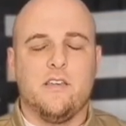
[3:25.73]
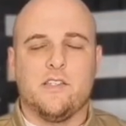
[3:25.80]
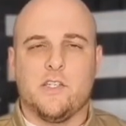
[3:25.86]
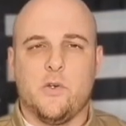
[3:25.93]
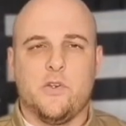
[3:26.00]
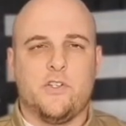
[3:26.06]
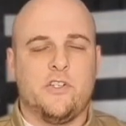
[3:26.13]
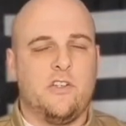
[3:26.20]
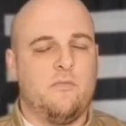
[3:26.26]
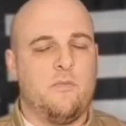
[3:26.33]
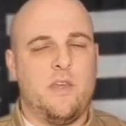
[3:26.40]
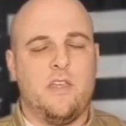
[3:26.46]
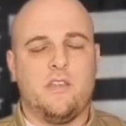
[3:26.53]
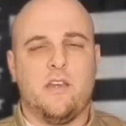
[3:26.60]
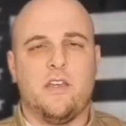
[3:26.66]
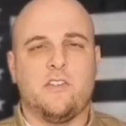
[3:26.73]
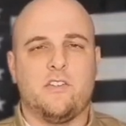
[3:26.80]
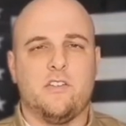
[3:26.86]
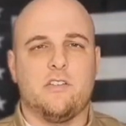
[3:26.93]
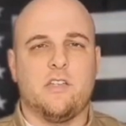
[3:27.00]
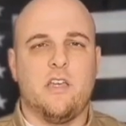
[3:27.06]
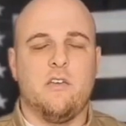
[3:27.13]
So it shouldn't be us
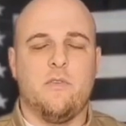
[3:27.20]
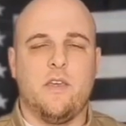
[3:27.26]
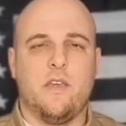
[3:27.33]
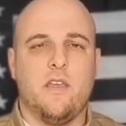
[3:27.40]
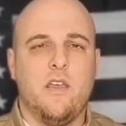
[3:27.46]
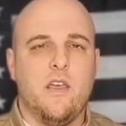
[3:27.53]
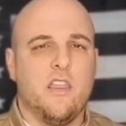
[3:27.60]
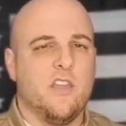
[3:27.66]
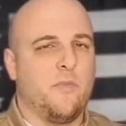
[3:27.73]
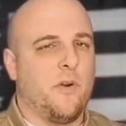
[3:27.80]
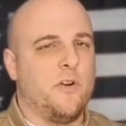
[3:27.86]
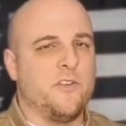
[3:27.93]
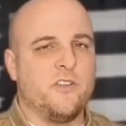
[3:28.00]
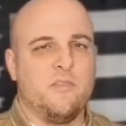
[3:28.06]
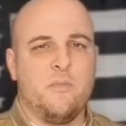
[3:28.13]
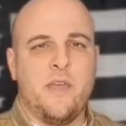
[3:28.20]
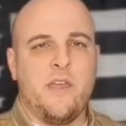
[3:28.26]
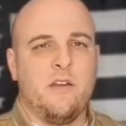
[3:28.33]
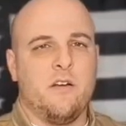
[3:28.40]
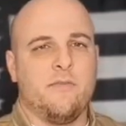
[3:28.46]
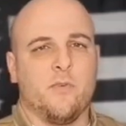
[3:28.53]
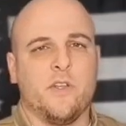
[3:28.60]
just giving the person a
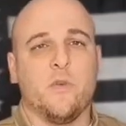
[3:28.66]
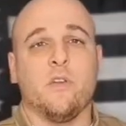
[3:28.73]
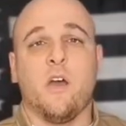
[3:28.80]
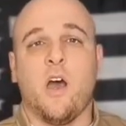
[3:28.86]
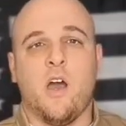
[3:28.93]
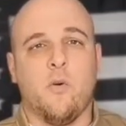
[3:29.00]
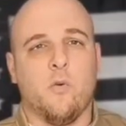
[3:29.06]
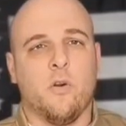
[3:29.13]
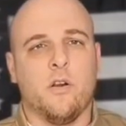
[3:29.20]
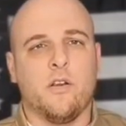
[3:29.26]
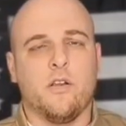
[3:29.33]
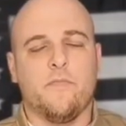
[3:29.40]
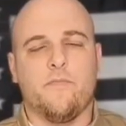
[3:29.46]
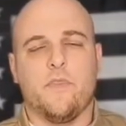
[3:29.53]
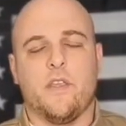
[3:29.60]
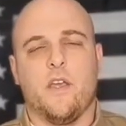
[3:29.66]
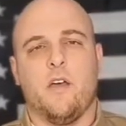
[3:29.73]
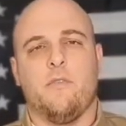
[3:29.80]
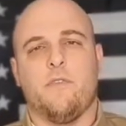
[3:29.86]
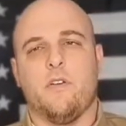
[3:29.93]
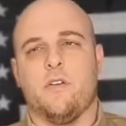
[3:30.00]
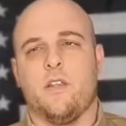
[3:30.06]
meter if we're doing hot work. You
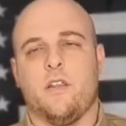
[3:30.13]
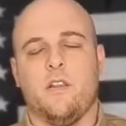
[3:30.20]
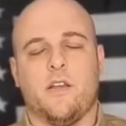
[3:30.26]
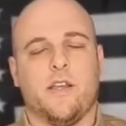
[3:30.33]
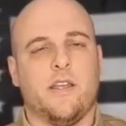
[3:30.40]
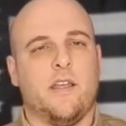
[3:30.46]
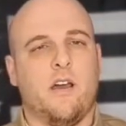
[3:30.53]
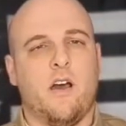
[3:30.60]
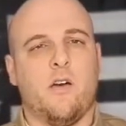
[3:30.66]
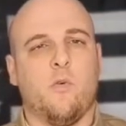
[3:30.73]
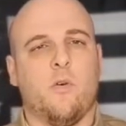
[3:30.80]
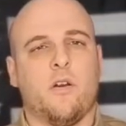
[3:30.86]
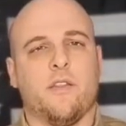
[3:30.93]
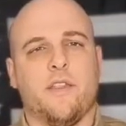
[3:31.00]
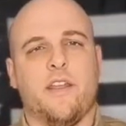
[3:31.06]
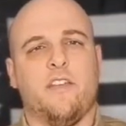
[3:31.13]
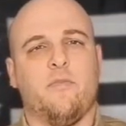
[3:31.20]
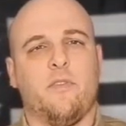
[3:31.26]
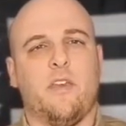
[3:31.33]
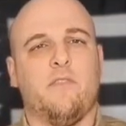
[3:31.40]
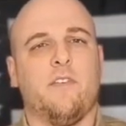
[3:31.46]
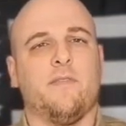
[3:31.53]
know, if you're looking at hot work,
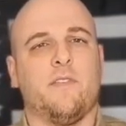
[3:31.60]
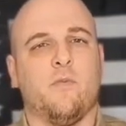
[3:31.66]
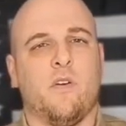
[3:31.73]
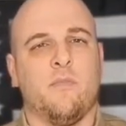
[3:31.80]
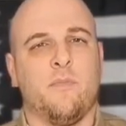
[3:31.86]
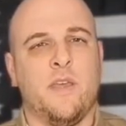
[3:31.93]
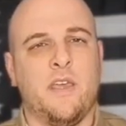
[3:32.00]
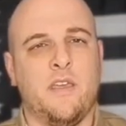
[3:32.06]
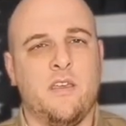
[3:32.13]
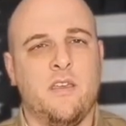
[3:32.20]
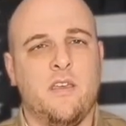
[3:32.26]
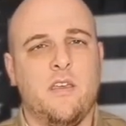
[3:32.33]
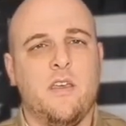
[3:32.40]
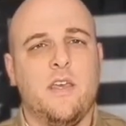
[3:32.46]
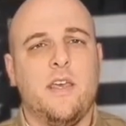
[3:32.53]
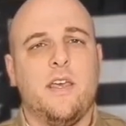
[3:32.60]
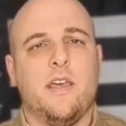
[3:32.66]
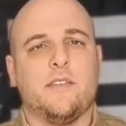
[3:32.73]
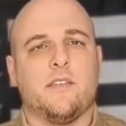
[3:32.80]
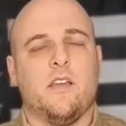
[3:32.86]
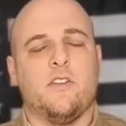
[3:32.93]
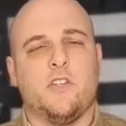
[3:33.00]
NFPA 51B,
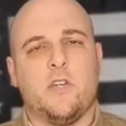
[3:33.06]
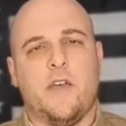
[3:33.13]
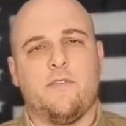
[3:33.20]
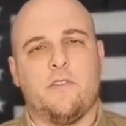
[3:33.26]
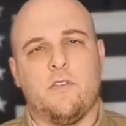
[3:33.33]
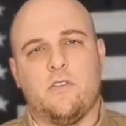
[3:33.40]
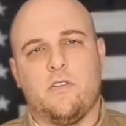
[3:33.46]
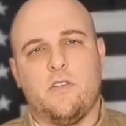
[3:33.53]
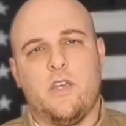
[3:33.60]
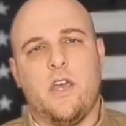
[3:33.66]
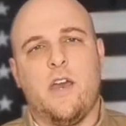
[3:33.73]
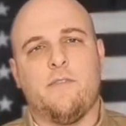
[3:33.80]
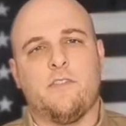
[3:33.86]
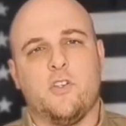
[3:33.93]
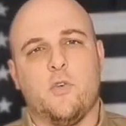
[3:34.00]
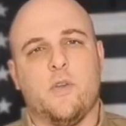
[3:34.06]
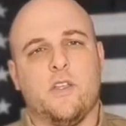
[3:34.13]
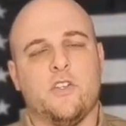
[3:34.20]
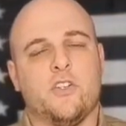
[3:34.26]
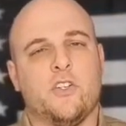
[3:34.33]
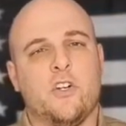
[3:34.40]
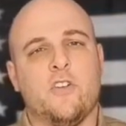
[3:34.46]
it tells you you have to
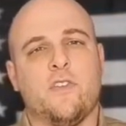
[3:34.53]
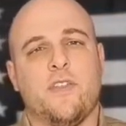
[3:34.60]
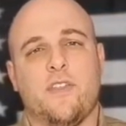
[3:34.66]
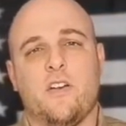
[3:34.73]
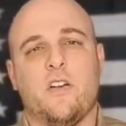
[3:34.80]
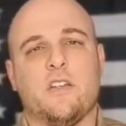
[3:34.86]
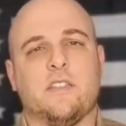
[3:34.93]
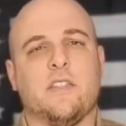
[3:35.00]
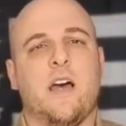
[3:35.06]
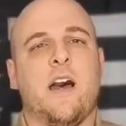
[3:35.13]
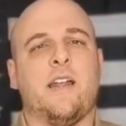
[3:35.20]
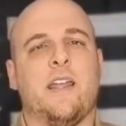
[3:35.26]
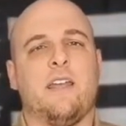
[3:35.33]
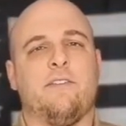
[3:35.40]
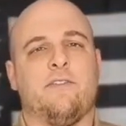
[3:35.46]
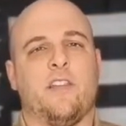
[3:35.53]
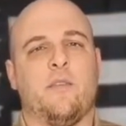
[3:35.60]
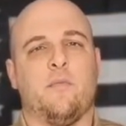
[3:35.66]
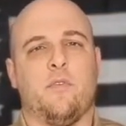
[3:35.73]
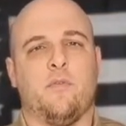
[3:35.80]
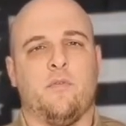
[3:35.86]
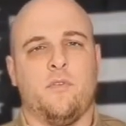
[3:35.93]
ensure that there is not a
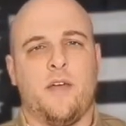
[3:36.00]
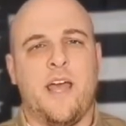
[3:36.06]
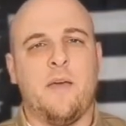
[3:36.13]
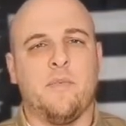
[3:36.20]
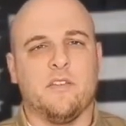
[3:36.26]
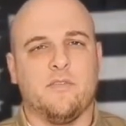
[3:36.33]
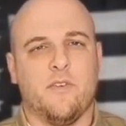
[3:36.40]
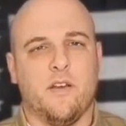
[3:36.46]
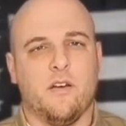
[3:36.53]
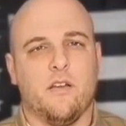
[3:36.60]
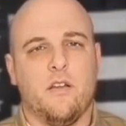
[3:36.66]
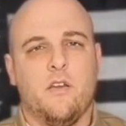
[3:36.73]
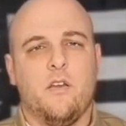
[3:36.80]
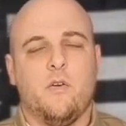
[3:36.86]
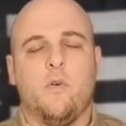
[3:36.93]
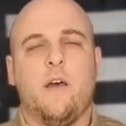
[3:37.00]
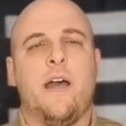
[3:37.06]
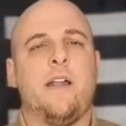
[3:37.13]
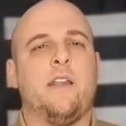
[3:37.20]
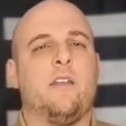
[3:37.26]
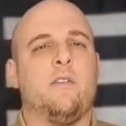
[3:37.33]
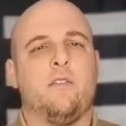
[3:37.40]
flammable atmosphere. Well,
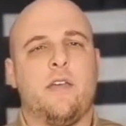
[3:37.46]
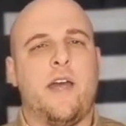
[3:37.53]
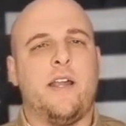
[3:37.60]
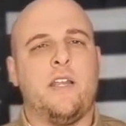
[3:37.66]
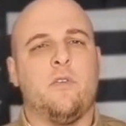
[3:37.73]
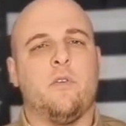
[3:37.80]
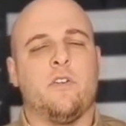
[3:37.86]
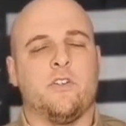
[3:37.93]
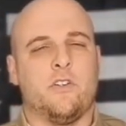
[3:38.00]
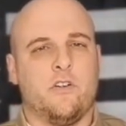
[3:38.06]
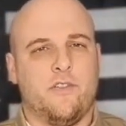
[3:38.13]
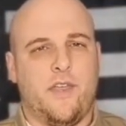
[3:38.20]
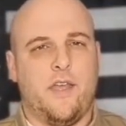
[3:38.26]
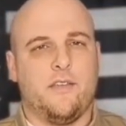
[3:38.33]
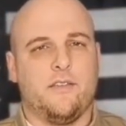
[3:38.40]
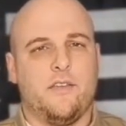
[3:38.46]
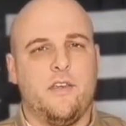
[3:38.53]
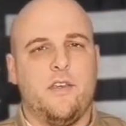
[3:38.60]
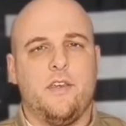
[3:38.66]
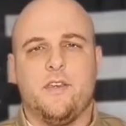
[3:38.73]
how do you ensure that?